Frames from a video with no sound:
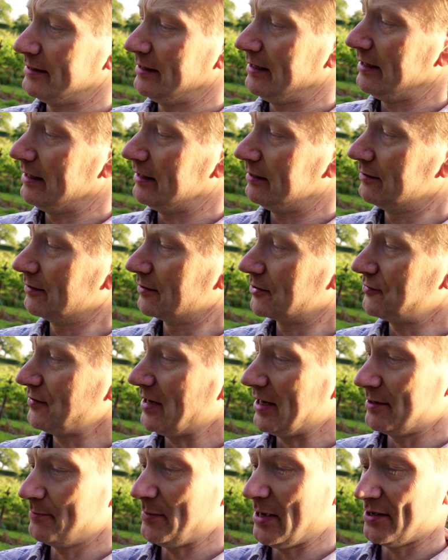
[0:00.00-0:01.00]
it, it looks
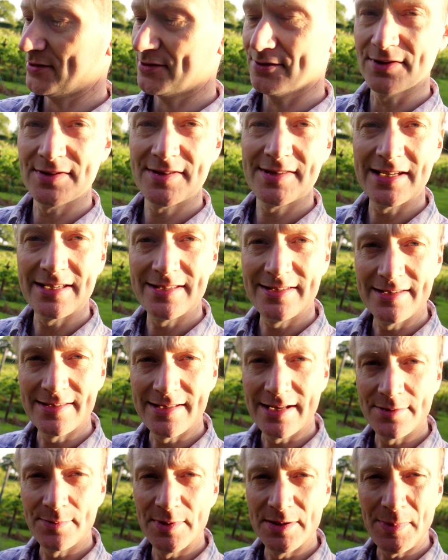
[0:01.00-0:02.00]
around about sort of 60
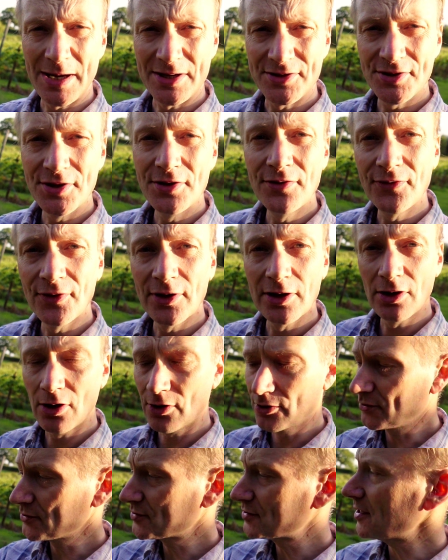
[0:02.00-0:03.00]
centimetres, about 2 foot
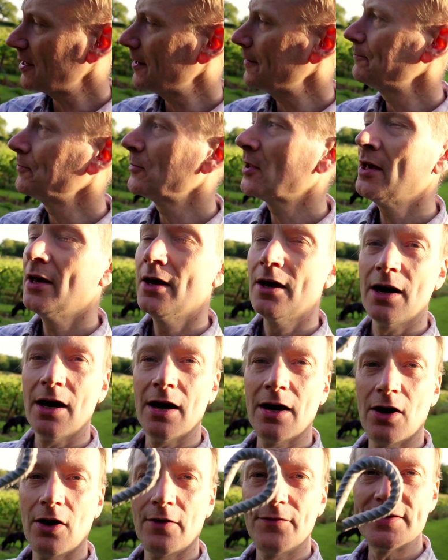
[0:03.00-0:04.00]
long or so.
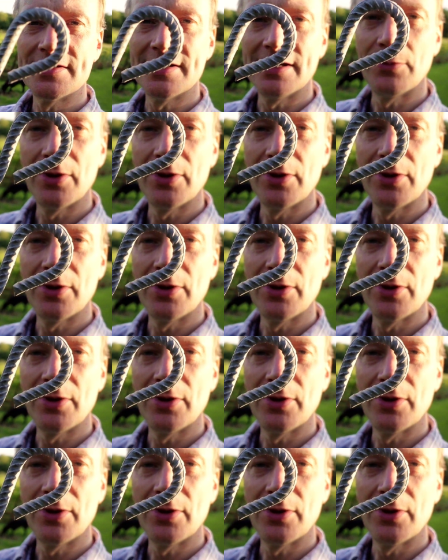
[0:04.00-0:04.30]
Obviously